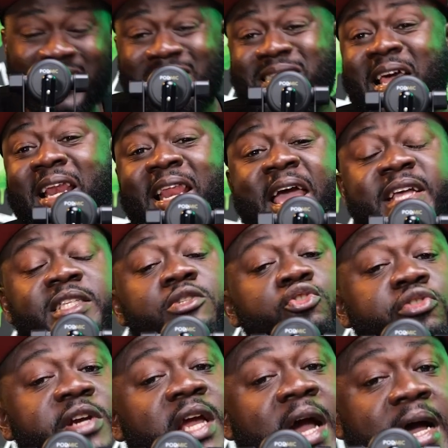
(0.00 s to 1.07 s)
The late
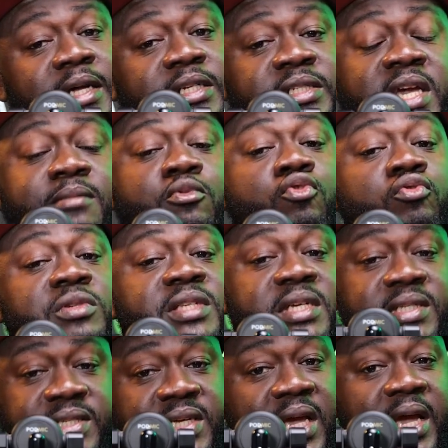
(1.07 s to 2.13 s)
trigger, the who say
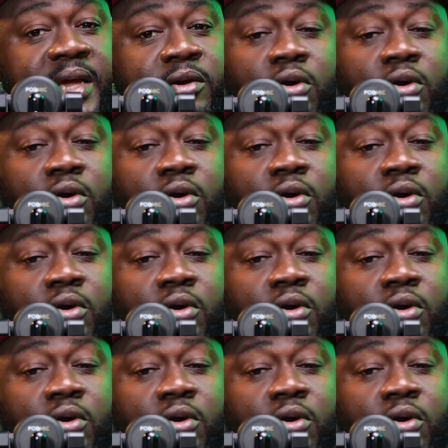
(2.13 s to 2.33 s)
here,